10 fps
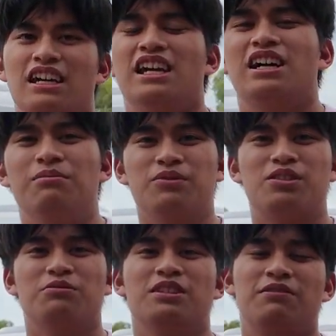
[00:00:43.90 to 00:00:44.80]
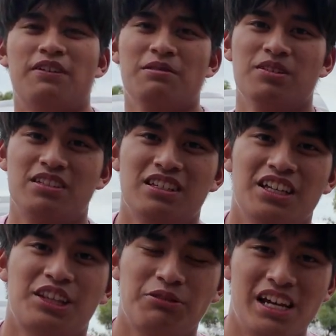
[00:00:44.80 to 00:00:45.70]
it comes with the famous
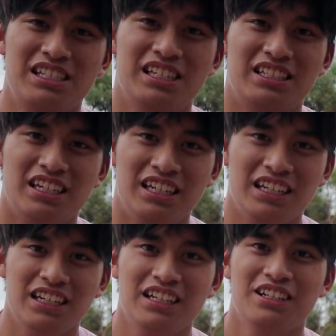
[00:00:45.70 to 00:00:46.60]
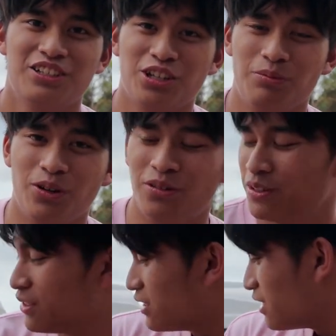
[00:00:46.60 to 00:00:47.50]
3S GTE turbo
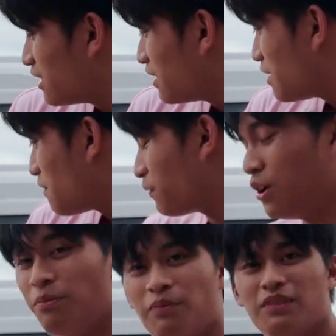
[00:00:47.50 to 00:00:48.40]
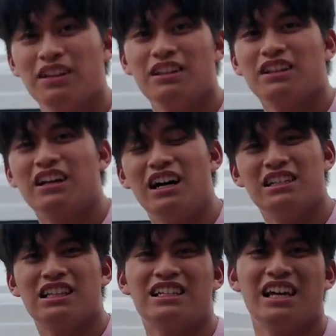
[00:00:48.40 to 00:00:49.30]
from
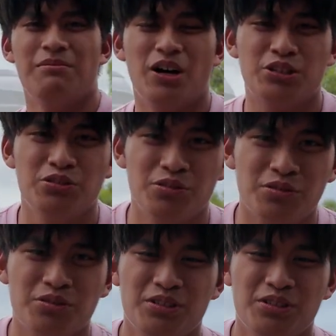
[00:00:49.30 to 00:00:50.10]
cars like the MR2